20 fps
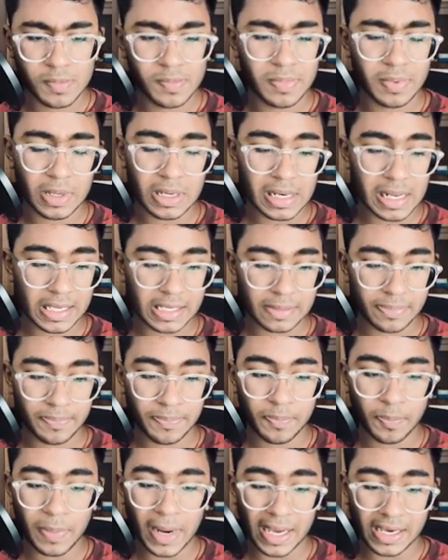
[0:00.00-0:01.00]
like
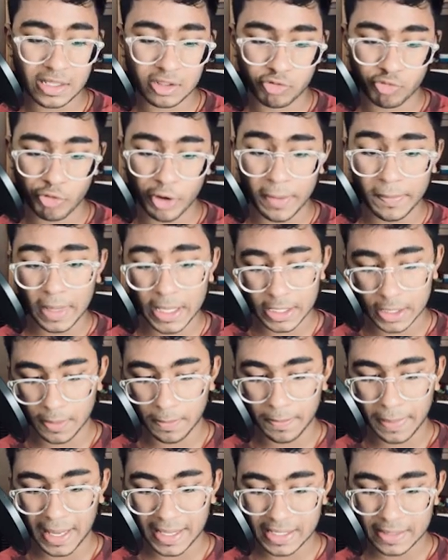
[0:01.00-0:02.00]
black is way better.
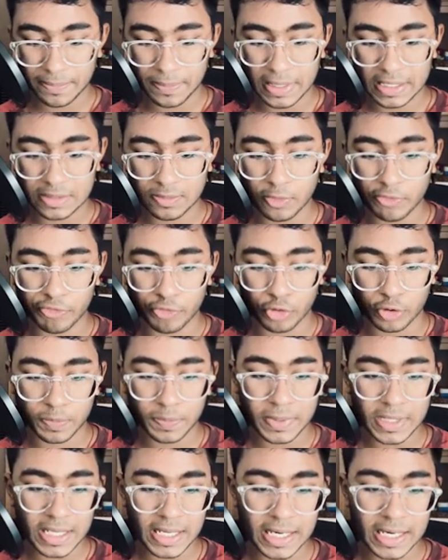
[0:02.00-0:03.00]
Black can play the move rook
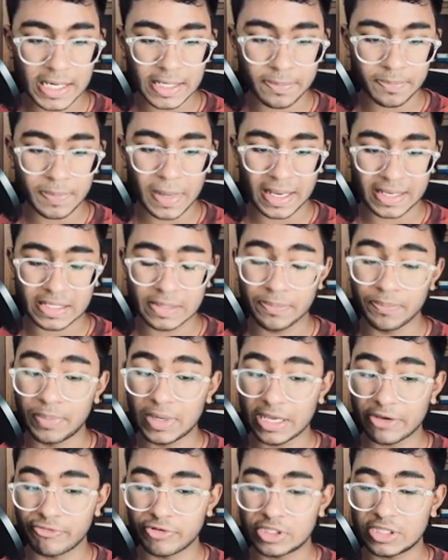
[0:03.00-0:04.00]
b eight. Black can
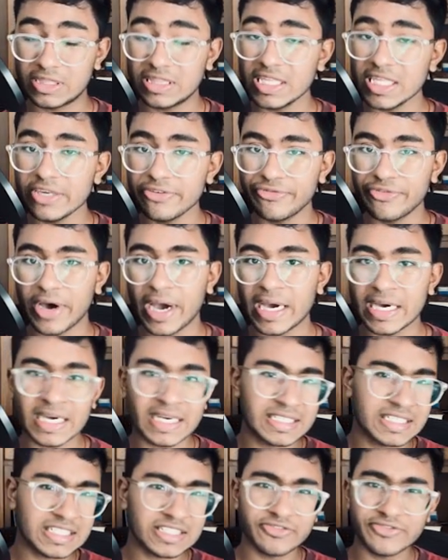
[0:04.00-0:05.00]
break with c five,
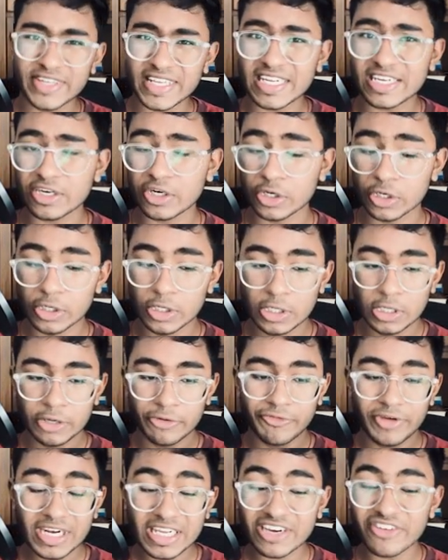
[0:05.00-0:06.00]
and it's a very
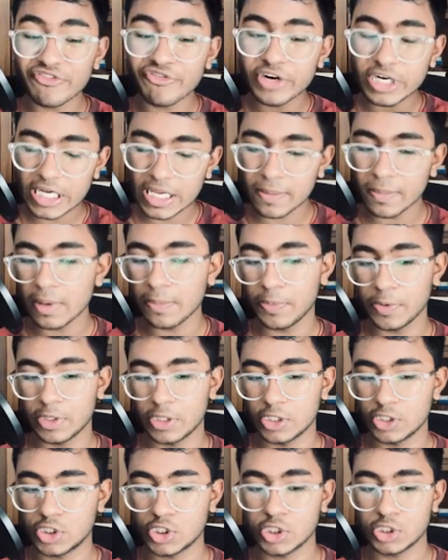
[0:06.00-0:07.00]
very comfortable
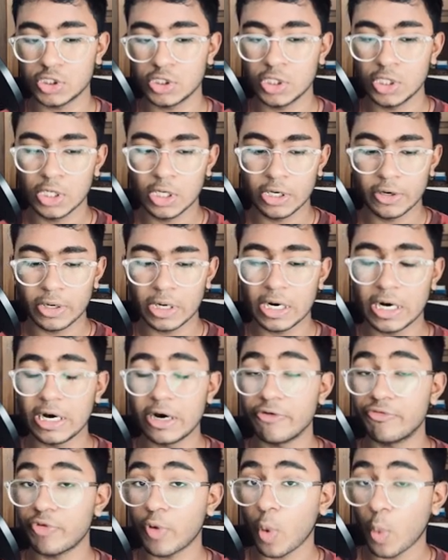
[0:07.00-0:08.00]
position uh,
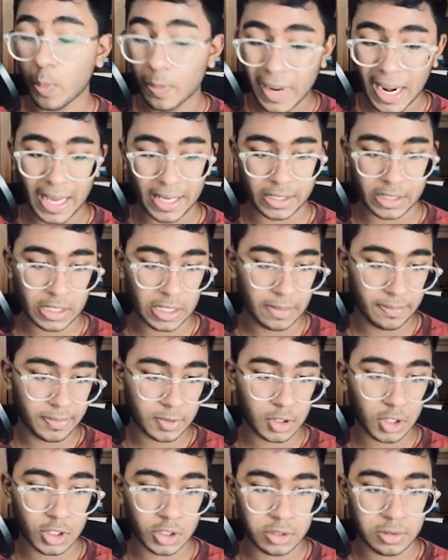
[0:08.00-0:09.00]
for black, uh,
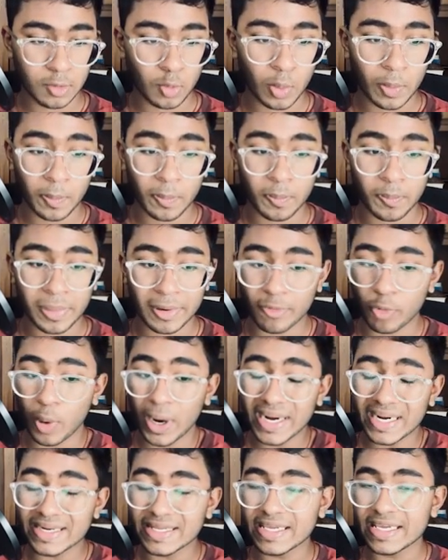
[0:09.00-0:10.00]
because uh,
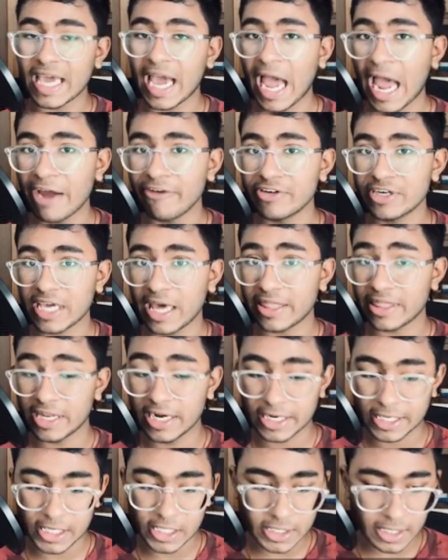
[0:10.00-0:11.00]
white king haven't castled
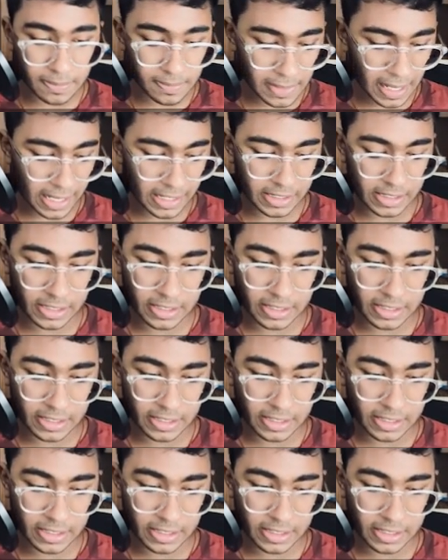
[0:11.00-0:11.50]
yet and black king is